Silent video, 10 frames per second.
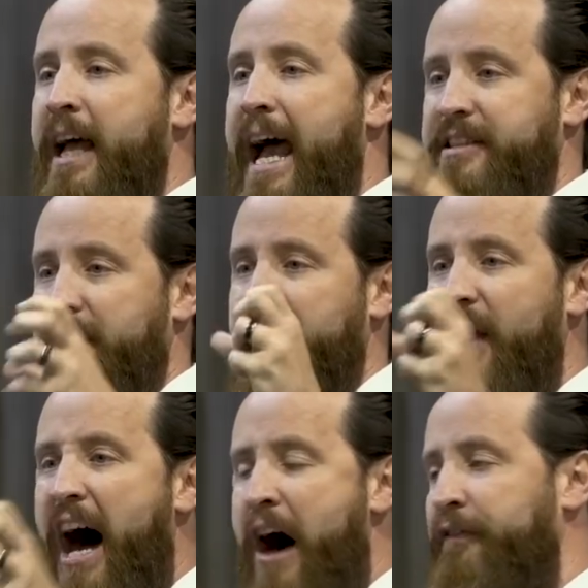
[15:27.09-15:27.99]
as a
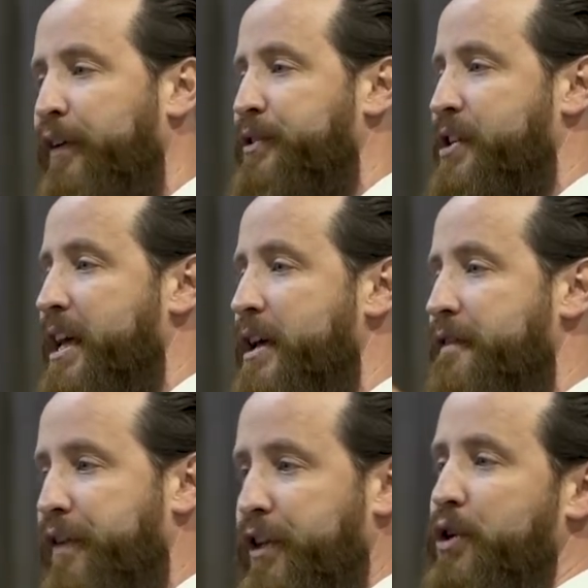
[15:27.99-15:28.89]
novelty
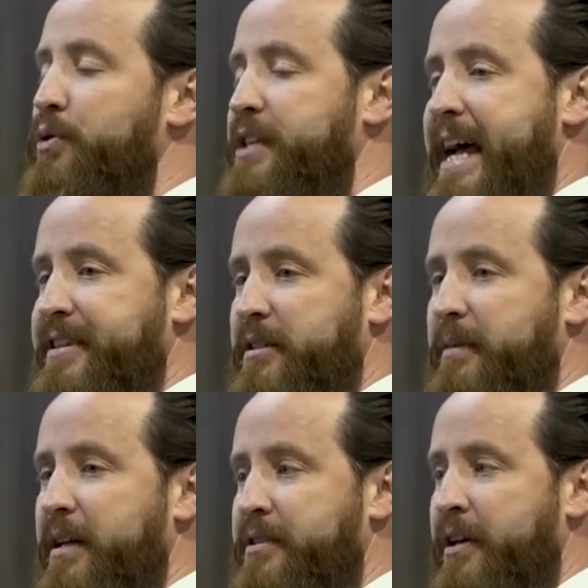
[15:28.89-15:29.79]
for the New
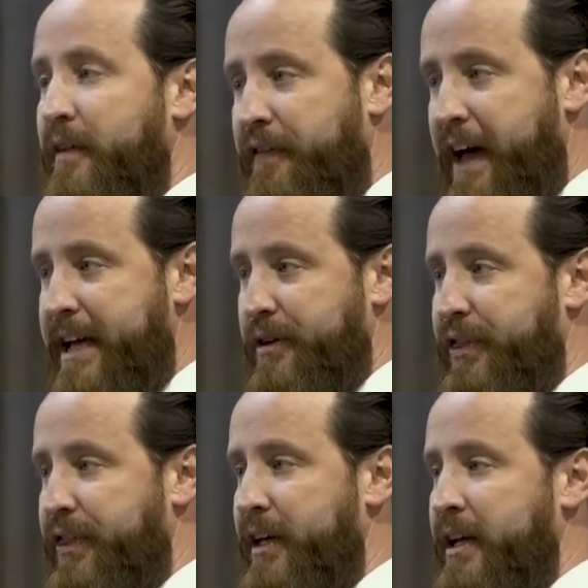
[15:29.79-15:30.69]
Testament
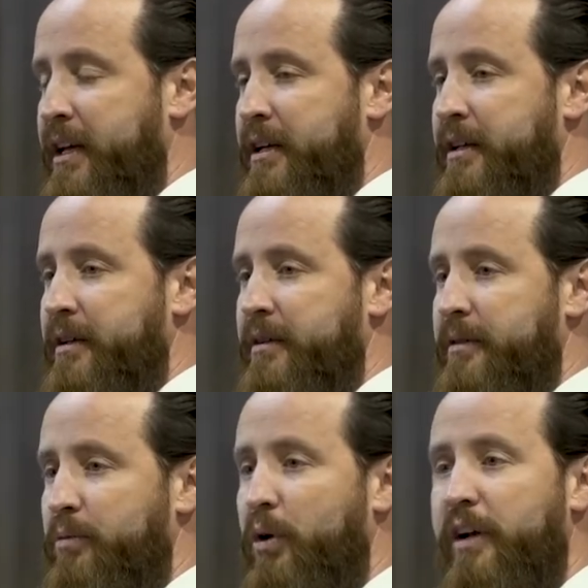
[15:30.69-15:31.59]
faith.
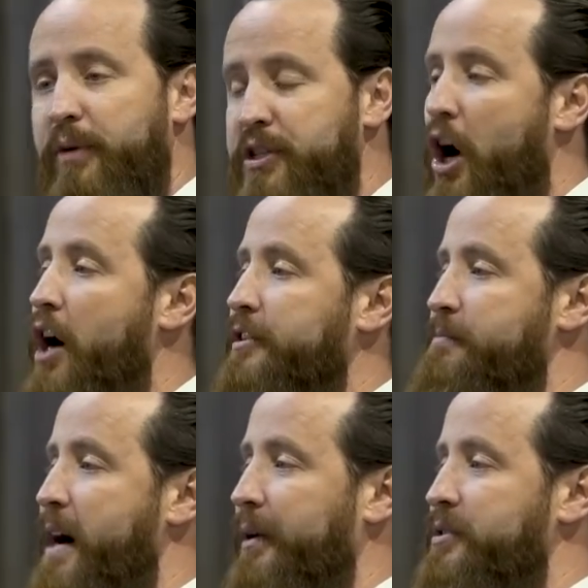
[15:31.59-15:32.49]
What have we talked
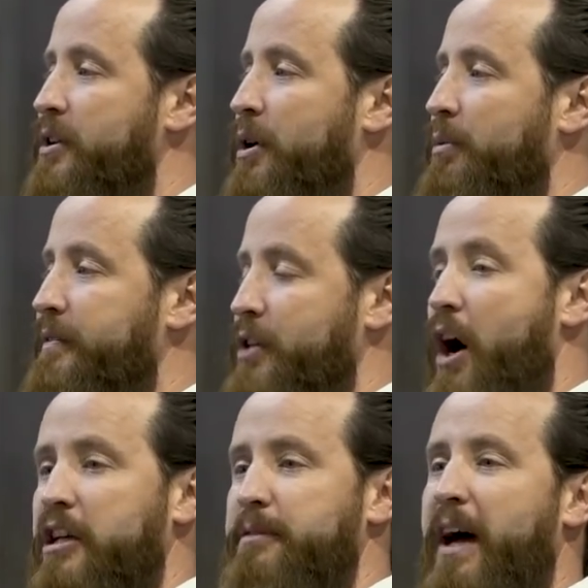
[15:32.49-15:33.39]
about? We
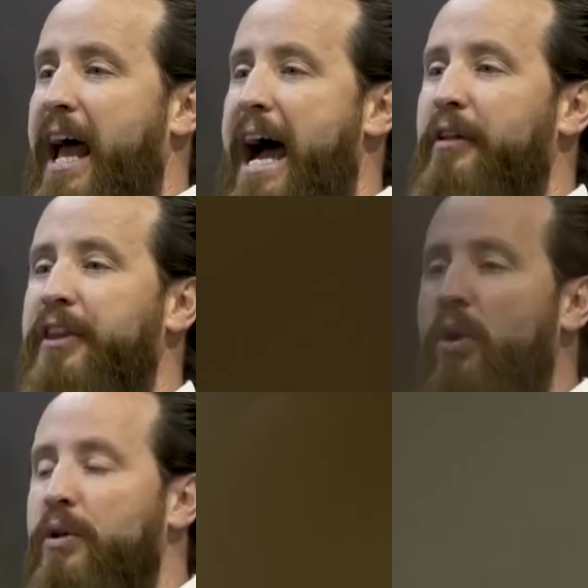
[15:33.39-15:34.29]
talked about how the
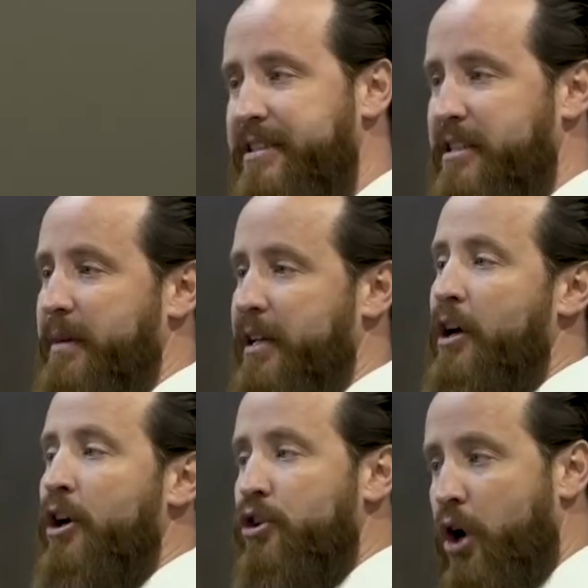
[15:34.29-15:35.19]
Old Testament
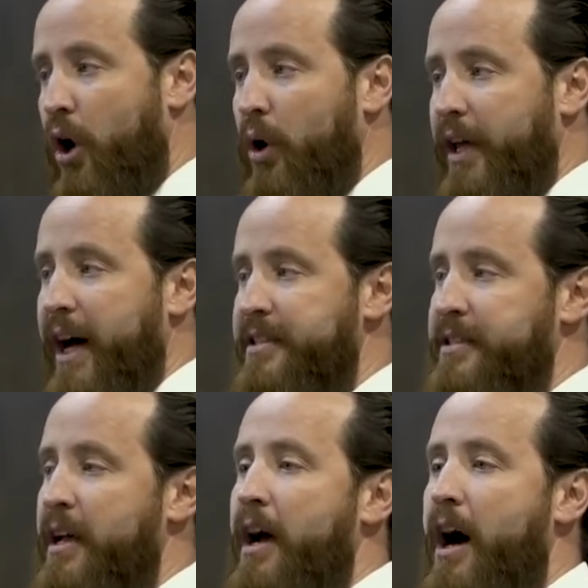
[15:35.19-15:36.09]
told us
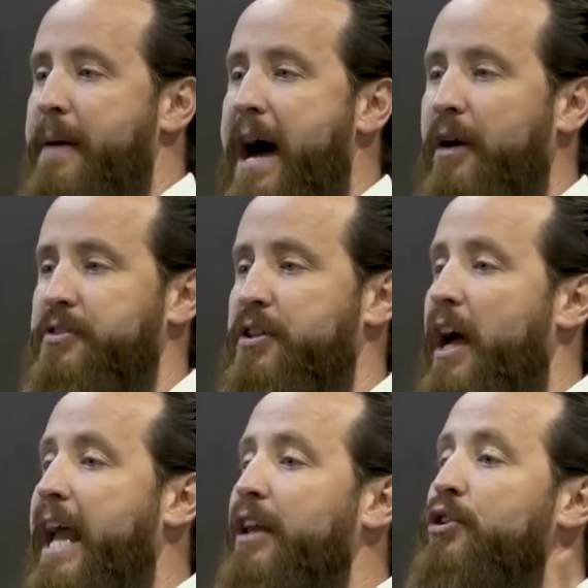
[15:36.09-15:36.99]
about
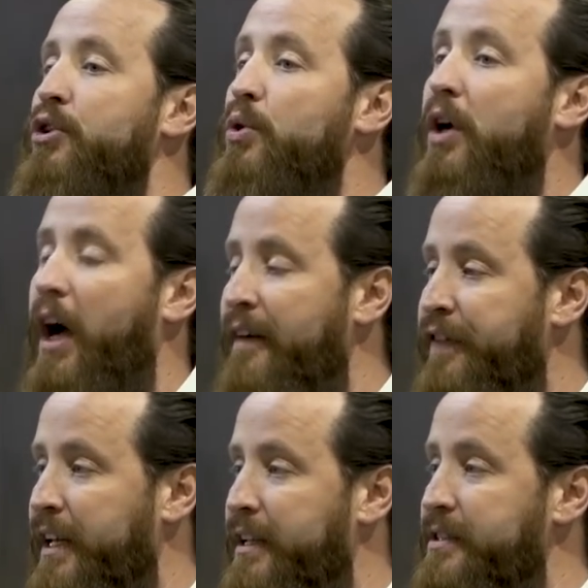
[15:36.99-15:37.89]
a new
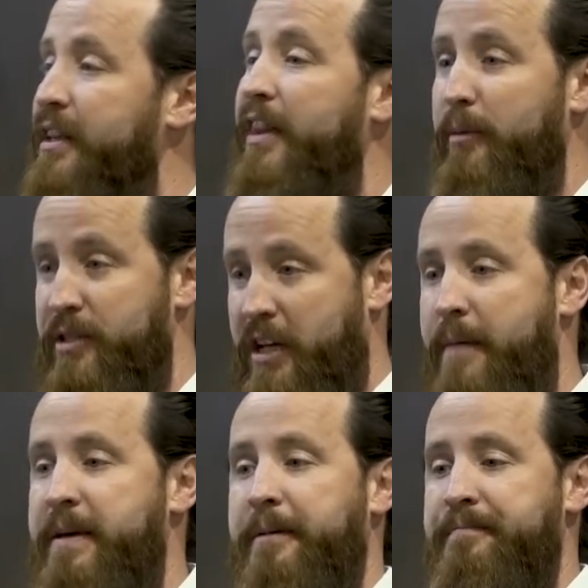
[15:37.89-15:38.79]
covenant that was
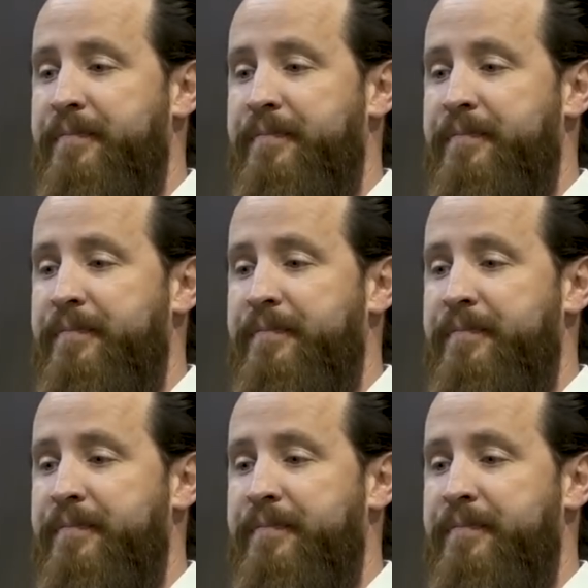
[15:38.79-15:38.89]
coming.